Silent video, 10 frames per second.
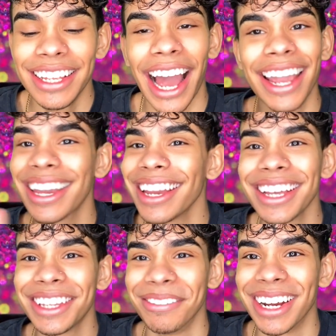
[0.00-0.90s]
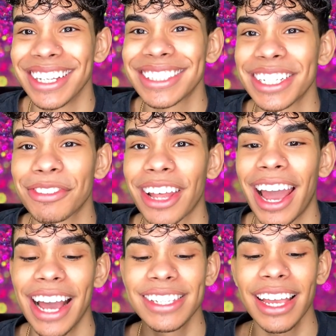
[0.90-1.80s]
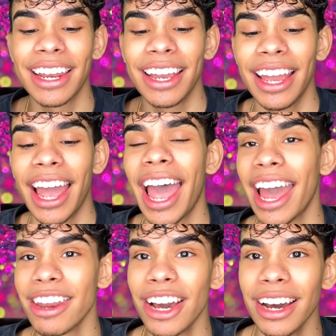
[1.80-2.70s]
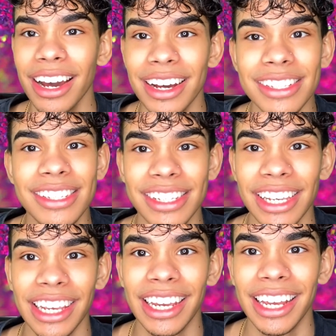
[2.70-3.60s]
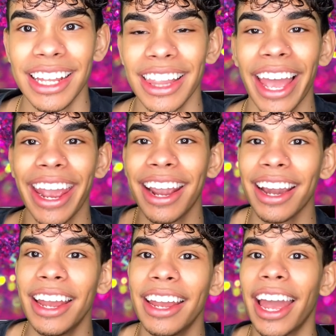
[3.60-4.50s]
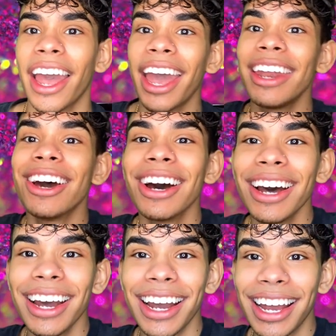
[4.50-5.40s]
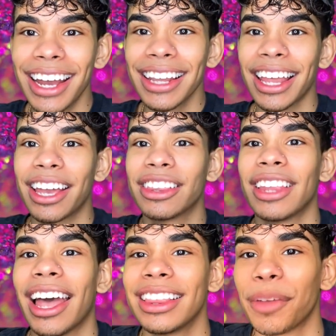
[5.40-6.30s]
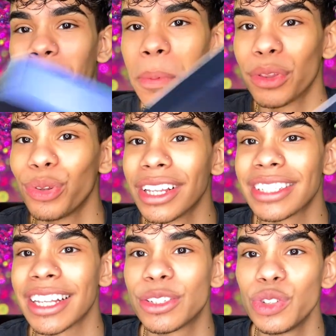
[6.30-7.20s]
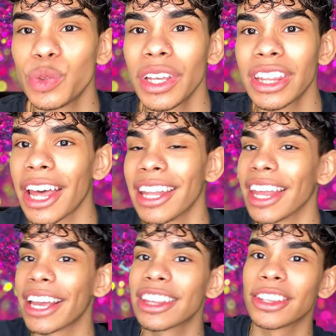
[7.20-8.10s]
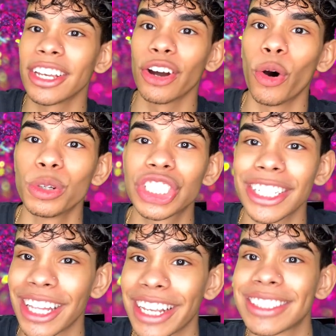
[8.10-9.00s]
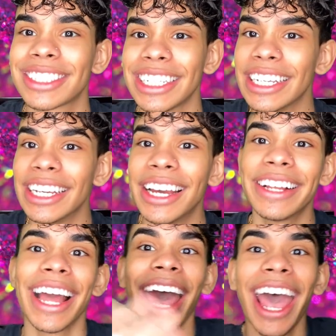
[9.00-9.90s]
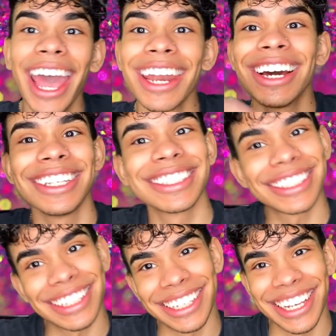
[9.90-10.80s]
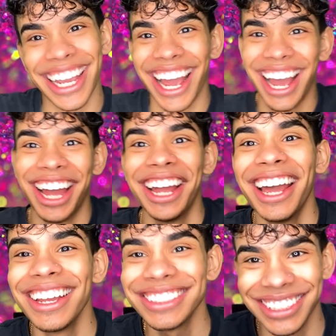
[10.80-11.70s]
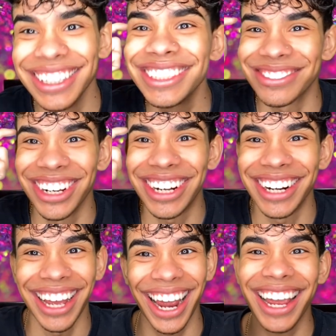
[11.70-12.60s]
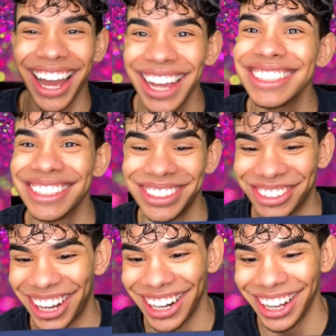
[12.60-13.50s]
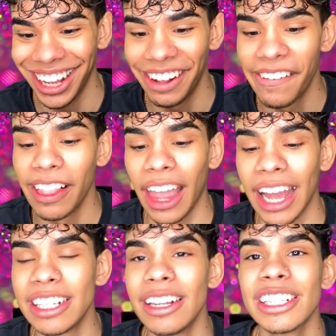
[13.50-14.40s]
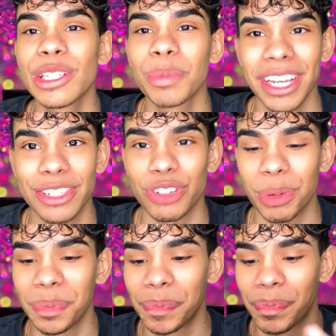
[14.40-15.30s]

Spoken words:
I can't get demonetized for that. I said Hennessy. Like, henna, like that the people do the tattoos with, and like the ocean, like sea. Hennessy. She's smart. I see you, Rihanna. And Spice Trip.